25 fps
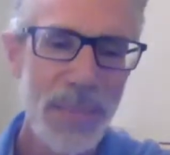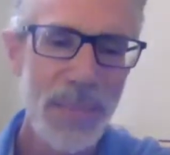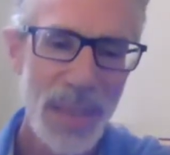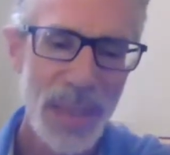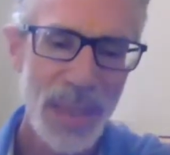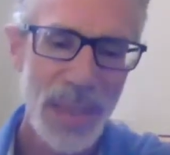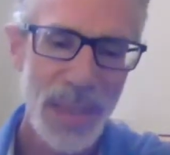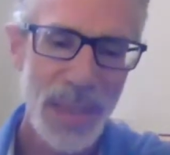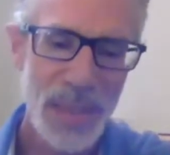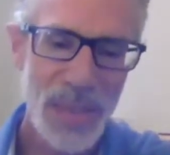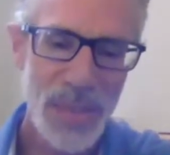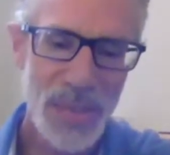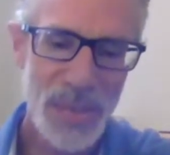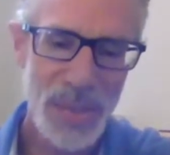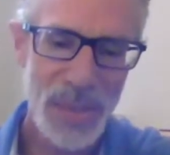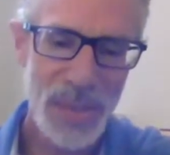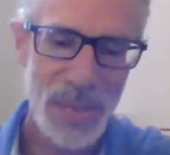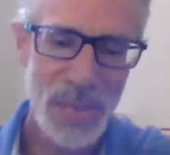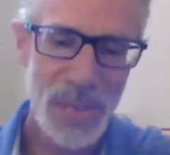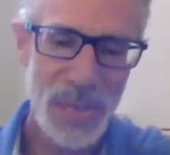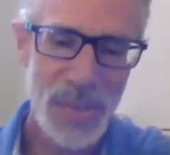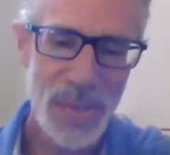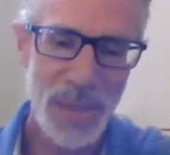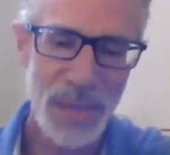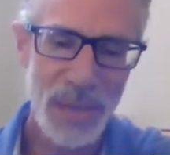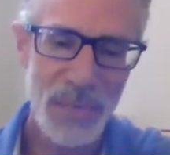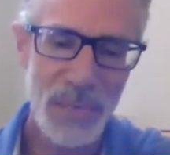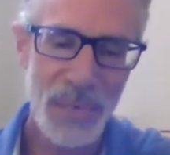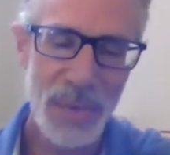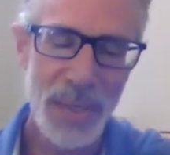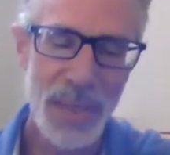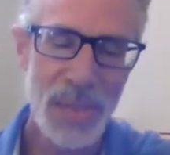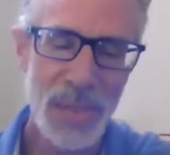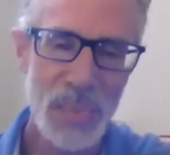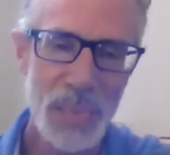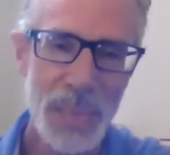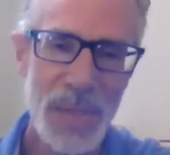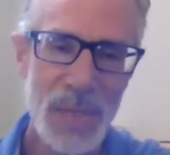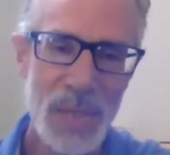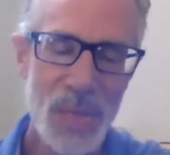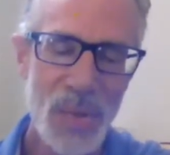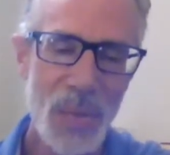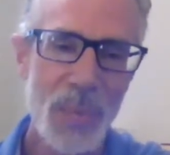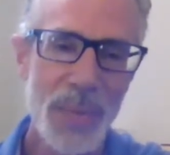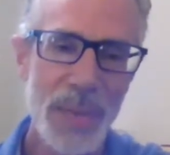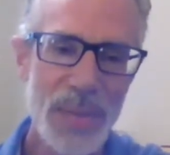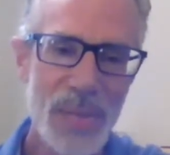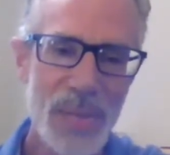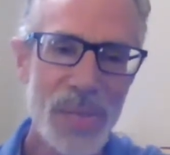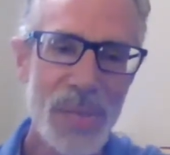it's really special
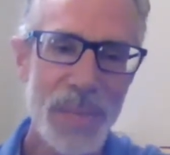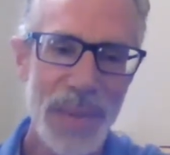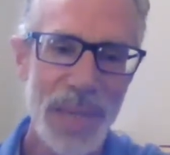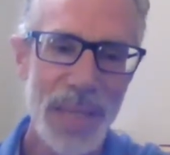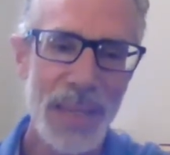when somebody